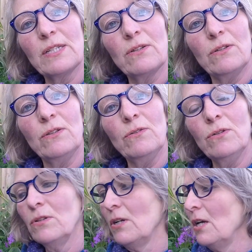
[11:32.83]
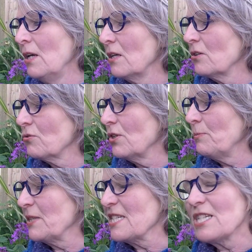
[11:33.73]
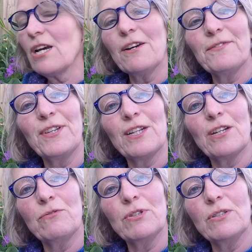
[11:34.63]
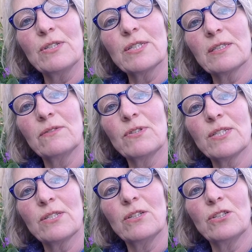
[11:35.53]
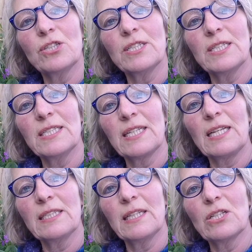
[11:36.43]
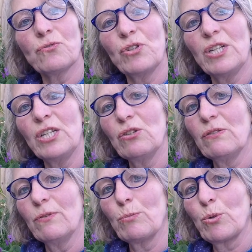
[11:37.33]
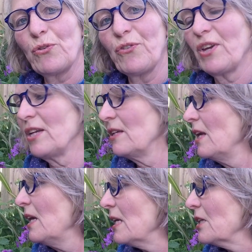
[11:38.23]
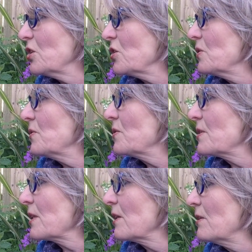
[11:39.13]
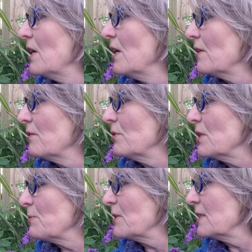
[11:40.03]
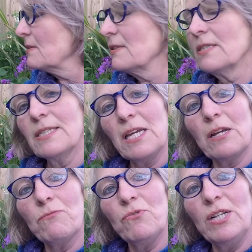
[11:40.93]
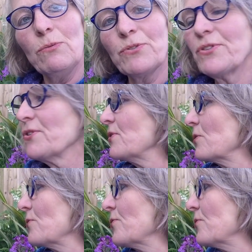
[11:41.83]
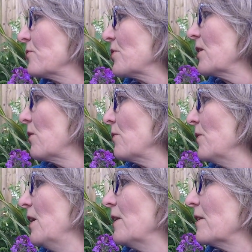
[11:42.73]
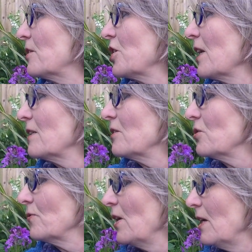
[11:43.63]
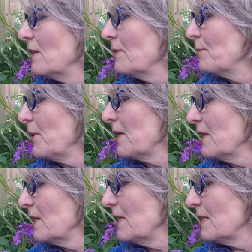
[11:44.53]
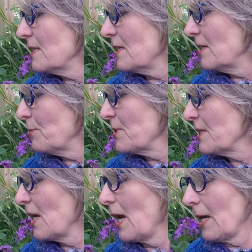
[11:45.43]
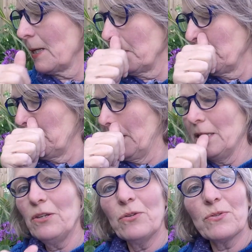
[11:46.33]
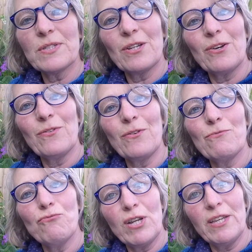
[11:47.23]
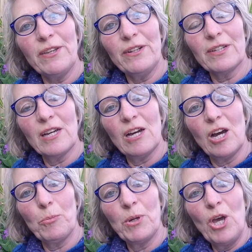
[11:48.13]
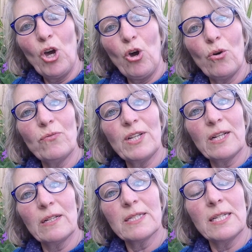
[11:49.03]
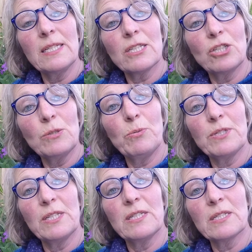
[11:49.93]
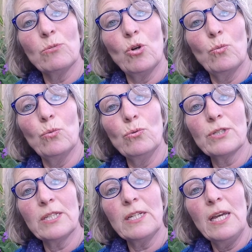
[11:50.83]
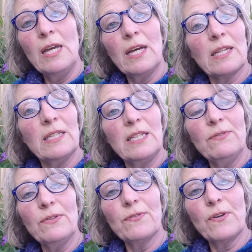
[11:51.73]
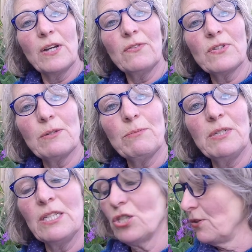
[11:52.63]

They've got long, creeping, tough yellow roots, and research is indicating that's really good for prostate issues. So the roots. But today I'm really wanting us to concentrate on the challenge of picking these tips and making yourself a regular cup of nettle tea. So just put it in some hot water and leave it 5-10 minutes.